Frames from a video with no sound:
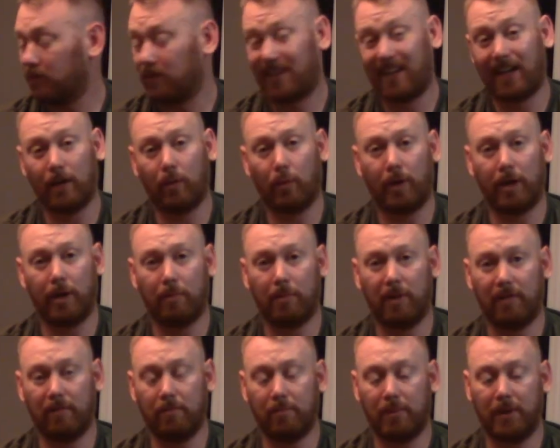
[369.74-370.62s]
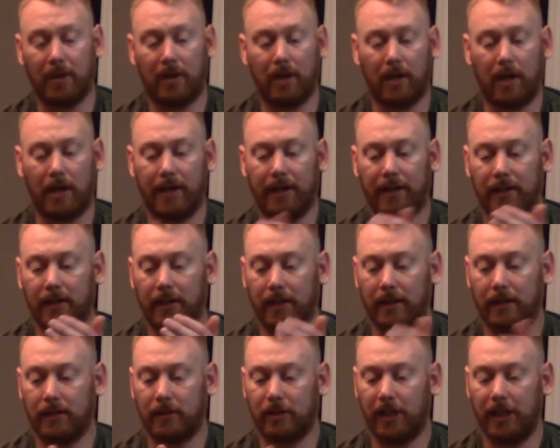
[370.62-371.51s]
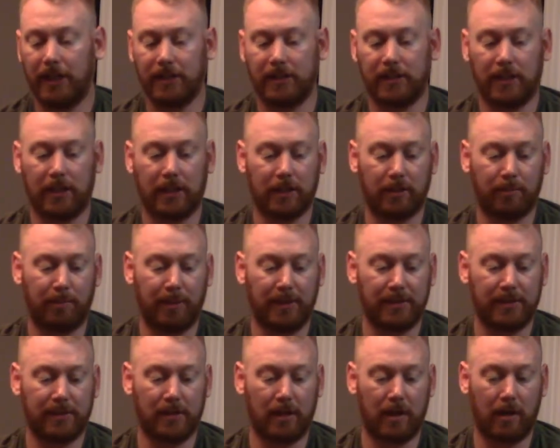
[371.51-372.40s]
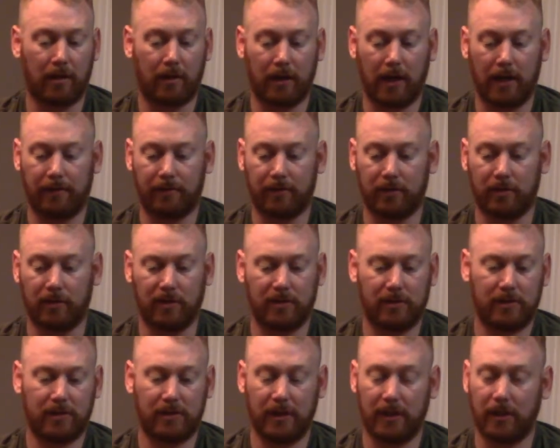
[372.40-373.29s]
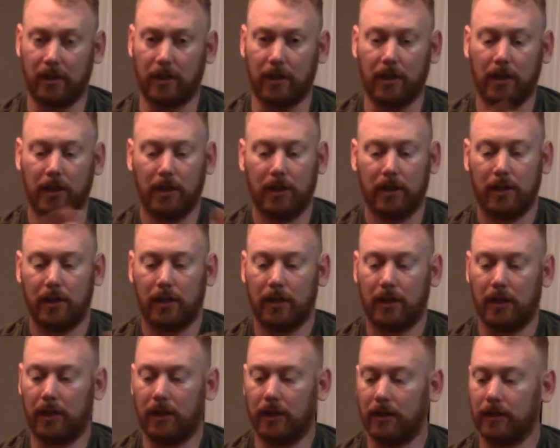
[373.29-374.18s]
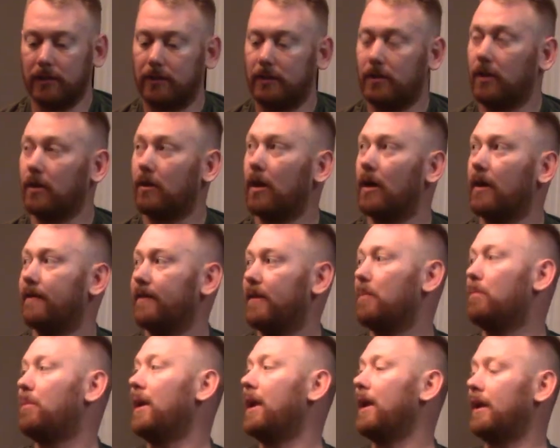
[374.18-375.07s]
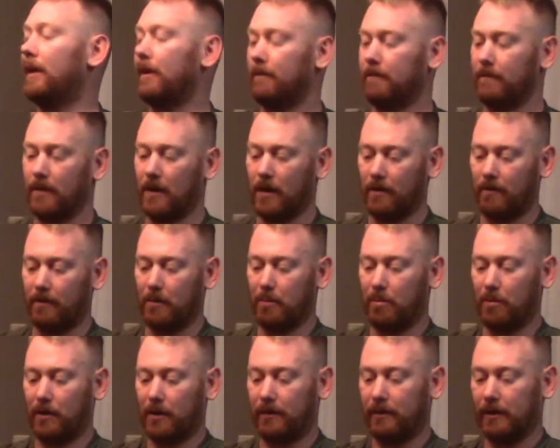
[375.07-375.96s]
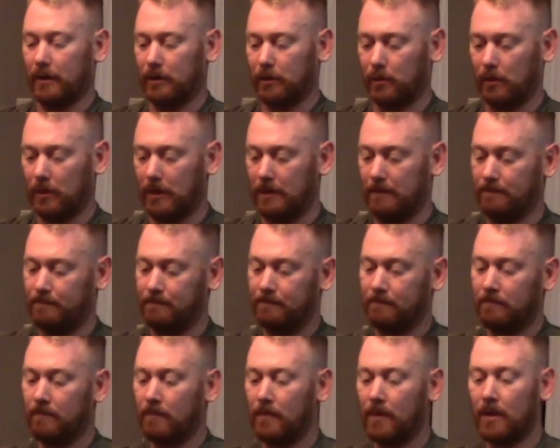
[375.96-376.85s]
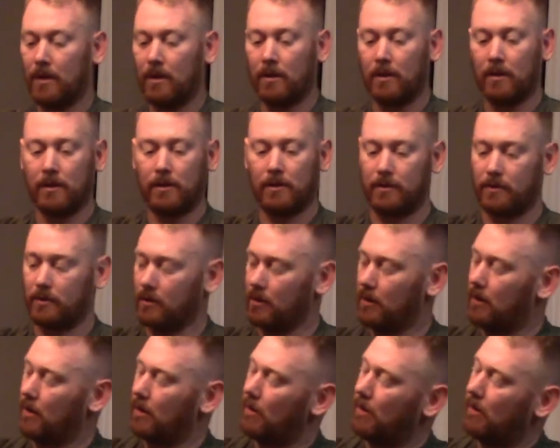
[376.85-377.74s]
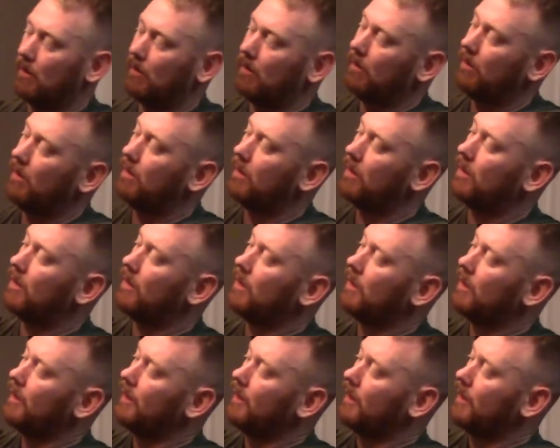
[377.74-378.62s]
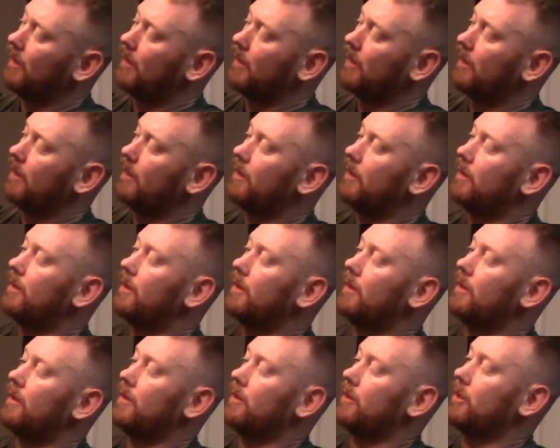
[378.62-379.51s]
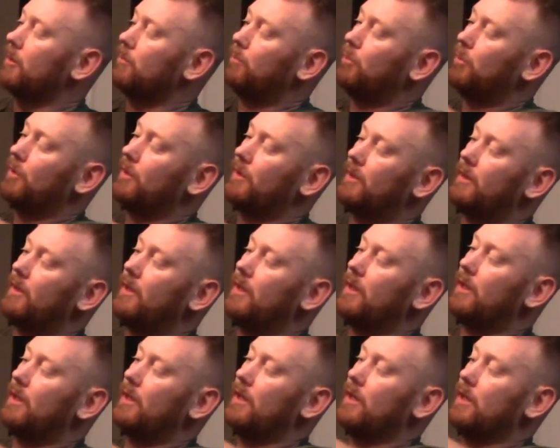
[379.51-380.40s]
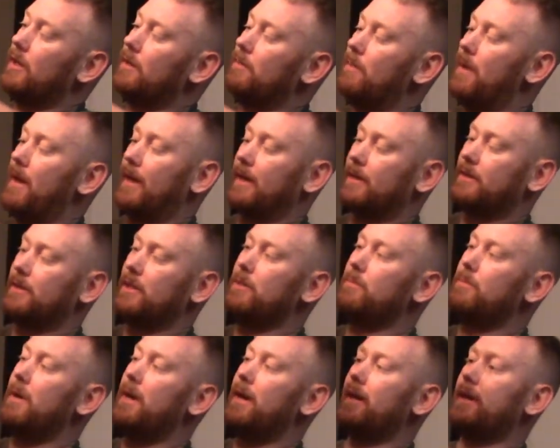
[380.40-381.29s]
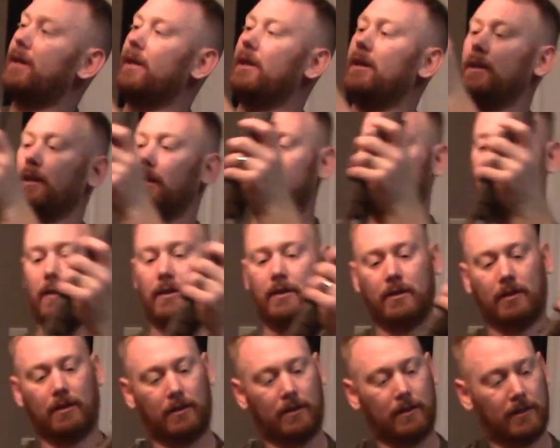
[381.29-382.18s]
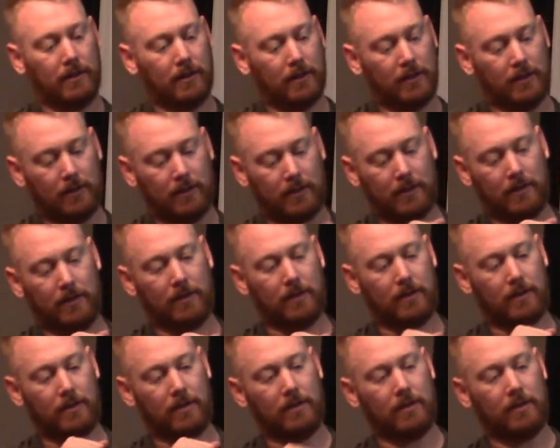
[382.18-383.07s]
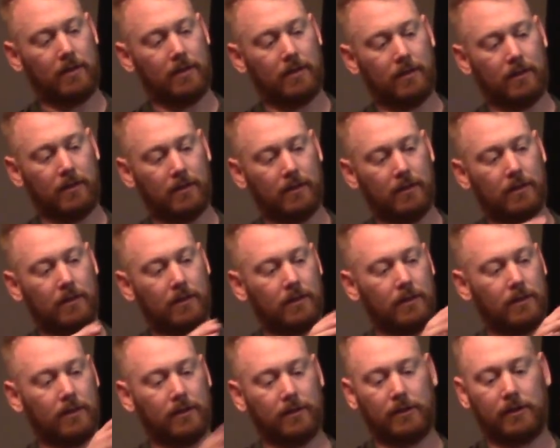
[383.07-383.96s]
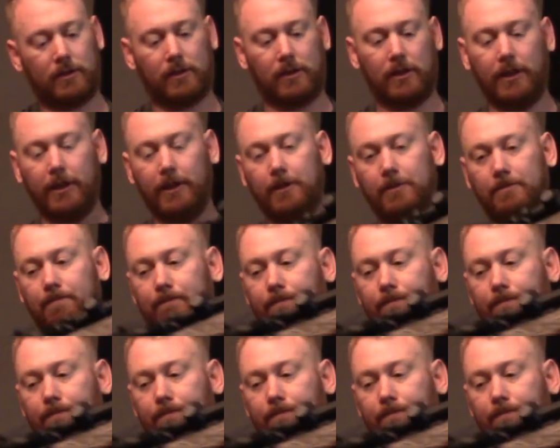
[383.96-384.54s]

went above and beyond in changing out the buttstock after the sticker took off the paint of the previous one. So you can put the magazine back in. It's clear.